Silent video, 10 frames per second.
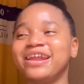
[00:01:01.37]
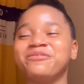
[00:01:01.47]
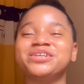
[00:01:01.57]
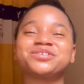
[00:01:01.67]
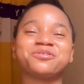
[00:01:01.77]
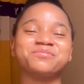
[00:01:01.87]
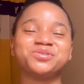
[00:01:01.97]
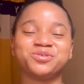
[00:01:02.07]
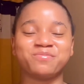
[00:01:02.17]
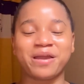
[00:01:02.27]
Now, when it comes
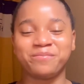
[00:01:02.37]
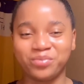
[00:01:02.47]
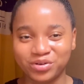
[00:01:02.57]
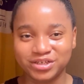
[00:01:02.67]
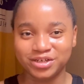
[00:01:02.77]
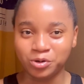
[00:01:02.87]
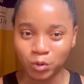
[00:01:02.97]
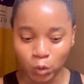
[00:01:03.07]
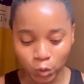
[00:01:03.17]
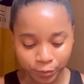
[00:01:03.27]
to my body
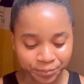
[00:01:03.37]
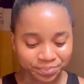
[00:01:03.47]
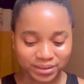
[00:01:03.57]
glow,